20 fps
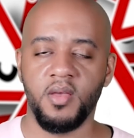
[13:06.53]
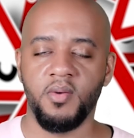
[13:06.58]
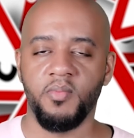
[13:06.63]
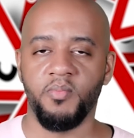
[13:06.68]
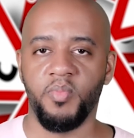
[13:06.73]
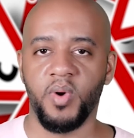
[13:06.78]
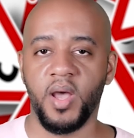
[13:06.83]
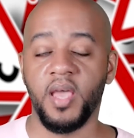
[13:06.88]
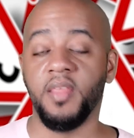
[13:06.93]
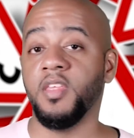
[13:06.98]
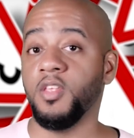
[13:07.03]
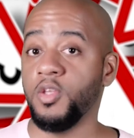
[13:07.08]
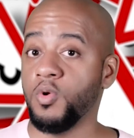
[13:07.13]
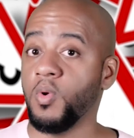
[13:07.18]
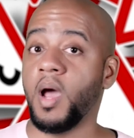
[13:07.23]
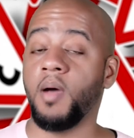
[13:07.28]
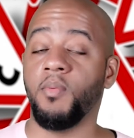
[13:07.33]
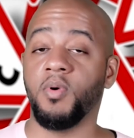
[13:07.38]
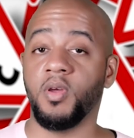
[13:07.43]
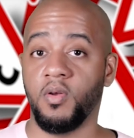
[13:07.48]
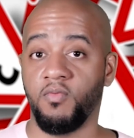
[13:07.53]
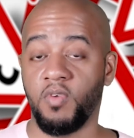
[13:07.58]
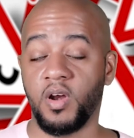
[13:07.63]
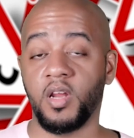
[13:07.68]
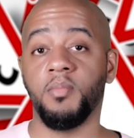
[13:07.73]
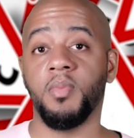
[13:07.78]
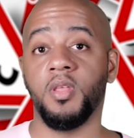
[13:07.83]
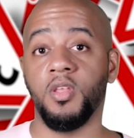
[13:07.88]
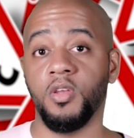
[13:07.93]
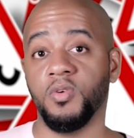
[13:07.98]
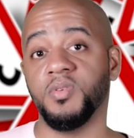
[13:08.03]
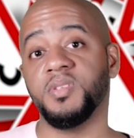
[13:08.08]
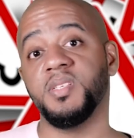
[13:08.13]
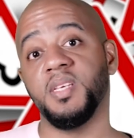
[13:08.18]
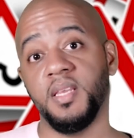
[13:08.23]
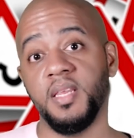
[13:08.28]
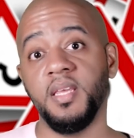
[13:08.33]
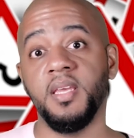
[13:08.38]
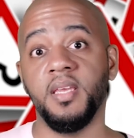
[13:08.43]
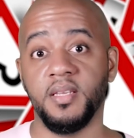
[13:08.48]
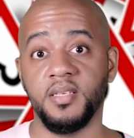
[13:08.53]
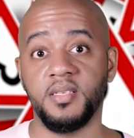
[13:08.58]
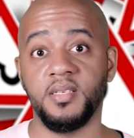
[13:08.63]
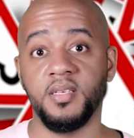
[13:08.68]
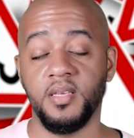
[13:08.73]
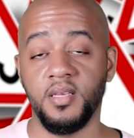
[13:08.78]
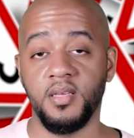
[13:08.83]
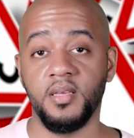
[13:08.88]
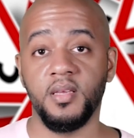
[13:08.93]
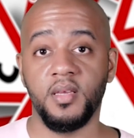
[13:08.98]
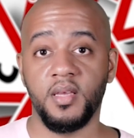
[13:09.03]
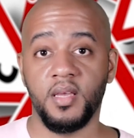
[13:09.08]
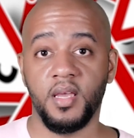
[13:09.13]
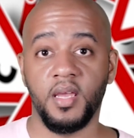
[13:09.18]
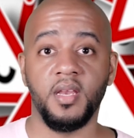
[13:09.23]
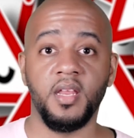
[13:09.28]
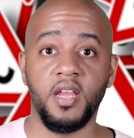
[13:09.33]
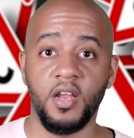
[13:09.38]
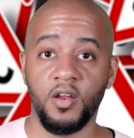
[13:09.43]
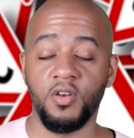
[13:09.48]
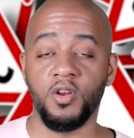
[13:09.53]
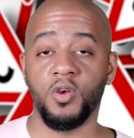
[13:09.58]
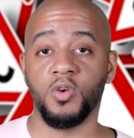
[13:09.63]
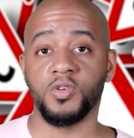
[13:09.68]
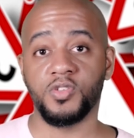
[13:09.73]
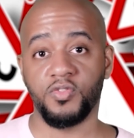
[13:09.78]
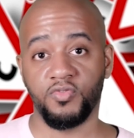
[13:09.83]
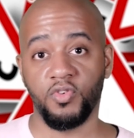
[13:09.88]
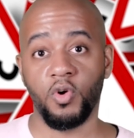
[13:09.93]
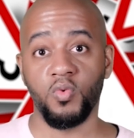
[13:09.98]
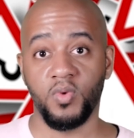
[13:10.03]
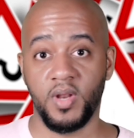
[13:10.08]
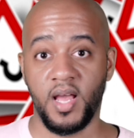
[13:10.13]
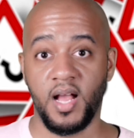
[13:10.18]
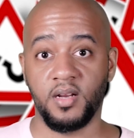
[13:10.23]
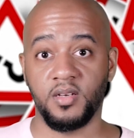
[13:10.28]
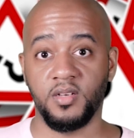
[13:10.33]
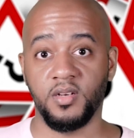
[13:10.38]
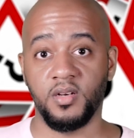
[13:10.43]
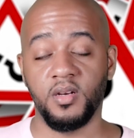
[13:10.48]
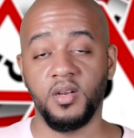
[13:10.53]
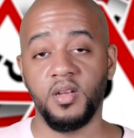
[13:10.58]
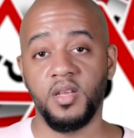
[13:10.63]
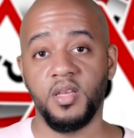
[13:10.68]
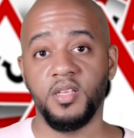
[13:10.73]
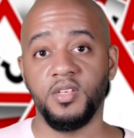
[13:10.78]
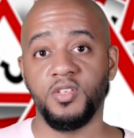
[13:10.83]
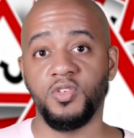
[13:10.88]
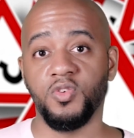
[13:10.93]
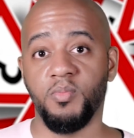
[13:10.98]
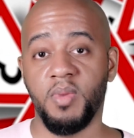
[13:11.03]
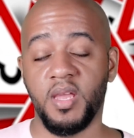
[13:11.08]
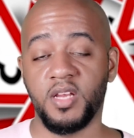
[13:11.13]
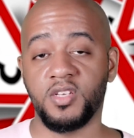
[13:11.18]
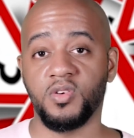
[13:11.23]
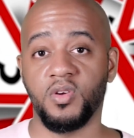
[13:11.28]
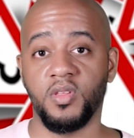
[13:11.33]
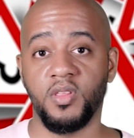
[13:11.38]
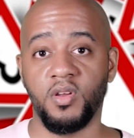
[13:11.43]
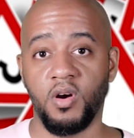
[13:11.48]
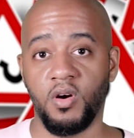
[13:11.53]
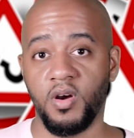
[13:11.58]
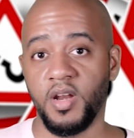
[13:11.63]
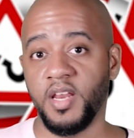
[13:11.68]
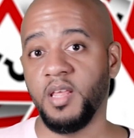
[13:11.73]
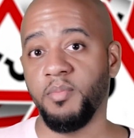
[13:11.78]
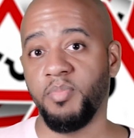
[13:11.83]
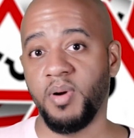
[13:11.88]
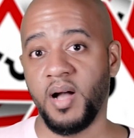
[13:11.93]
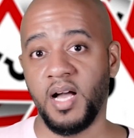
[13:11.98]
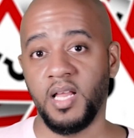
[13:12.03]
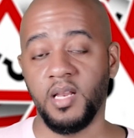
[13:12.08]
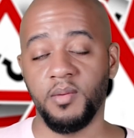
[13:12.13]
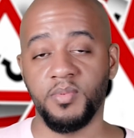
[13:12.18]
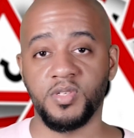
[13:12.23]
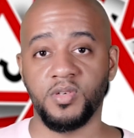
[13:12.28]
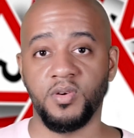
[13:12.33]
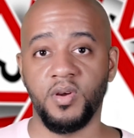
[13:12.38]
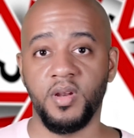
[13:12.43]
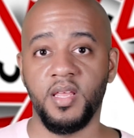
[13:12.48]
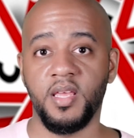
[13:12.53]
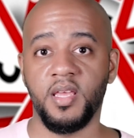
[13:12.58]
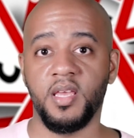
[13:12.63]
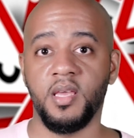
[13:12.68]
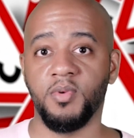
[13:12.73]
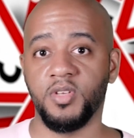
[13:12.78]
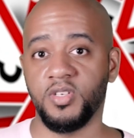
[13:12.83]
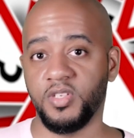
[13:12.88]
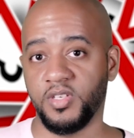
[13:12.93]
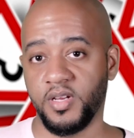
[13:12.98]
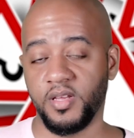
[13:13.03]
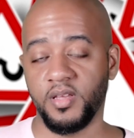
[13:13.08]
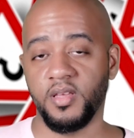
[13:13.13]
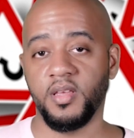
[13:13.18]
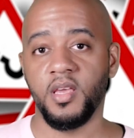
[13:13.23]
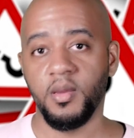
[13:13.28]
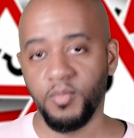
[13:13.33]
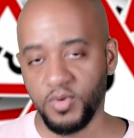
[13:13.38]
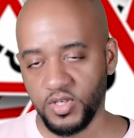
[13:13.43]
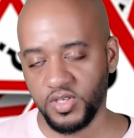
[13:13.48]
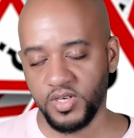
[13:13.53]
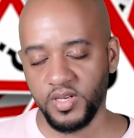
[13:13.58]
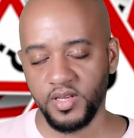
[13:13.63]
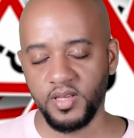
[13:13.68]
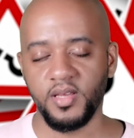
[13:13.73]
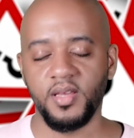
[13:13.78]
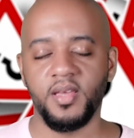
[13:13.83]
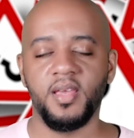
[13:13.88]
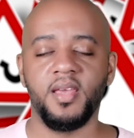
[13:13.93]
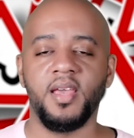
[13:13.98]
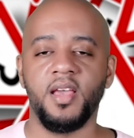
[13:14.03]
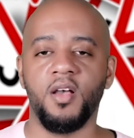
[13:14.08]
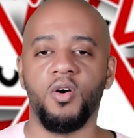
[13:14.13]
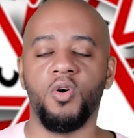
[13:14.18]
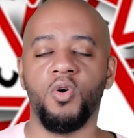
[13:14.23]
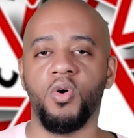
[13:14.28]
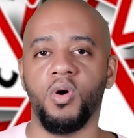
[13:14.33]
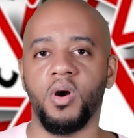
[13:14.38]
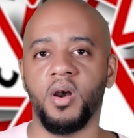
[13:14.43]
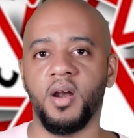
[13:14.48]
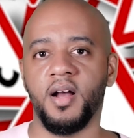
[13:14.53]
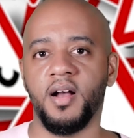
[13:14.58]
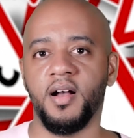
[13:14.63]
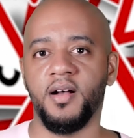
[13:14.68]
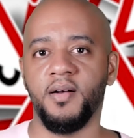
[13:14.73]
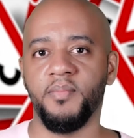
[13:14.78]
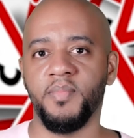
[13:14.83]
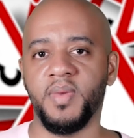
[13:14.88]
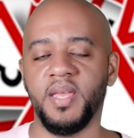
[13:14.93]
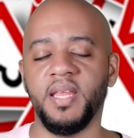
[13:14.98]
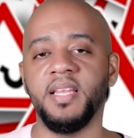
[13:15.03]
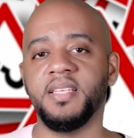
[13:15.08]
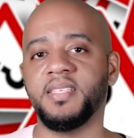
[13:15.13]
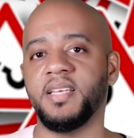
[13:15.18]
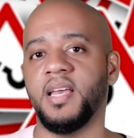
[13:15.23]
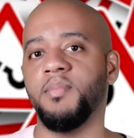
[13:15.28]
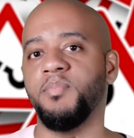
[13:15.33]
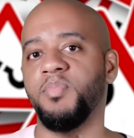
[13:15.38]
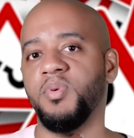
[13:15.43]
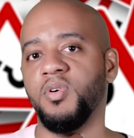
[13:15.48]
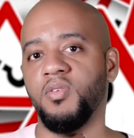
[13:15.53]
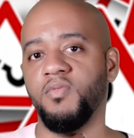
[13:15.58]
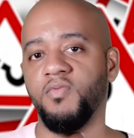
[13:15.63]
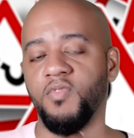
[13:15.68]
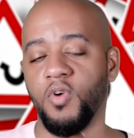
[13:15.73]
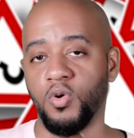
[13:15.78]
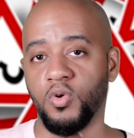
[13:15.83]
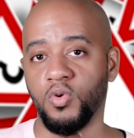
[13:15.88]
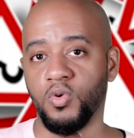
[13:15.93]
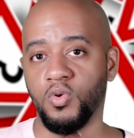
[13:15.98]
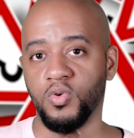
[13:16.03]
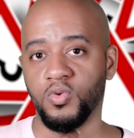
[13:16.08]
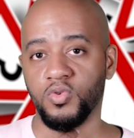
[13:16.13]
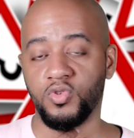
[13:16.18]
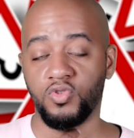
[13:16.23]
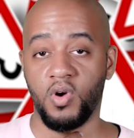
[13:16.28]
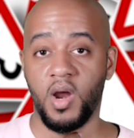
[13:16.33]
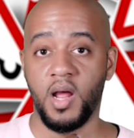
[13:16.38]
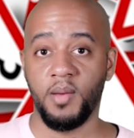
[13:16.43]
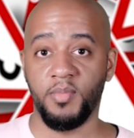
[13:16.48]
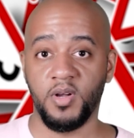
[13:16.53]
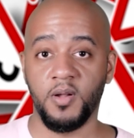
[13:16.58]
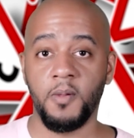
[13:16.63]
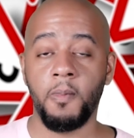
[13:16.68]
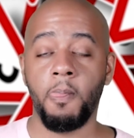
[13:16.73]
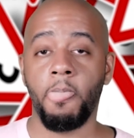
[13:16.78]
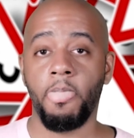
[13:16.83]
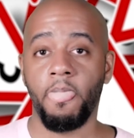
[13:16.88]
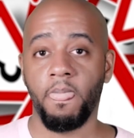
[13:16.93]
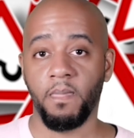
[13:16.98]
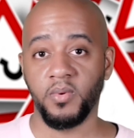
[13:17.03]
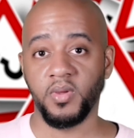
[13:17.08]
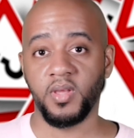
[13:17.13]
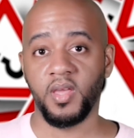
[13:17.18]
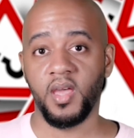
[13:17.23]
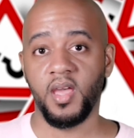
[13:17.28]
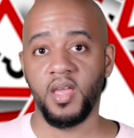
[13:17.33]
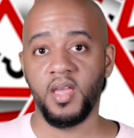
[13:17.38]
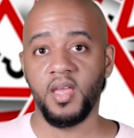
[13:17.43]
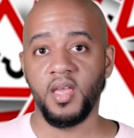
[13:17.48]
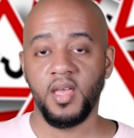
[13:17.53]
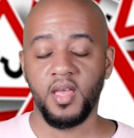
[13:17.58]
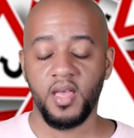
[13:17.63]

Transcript: And then I would recommend you go see an ENT, an ear, nose, throat doctor, to make sure there aren't any polyps or any hemorrhaging or any type of vocal trauma. Okay.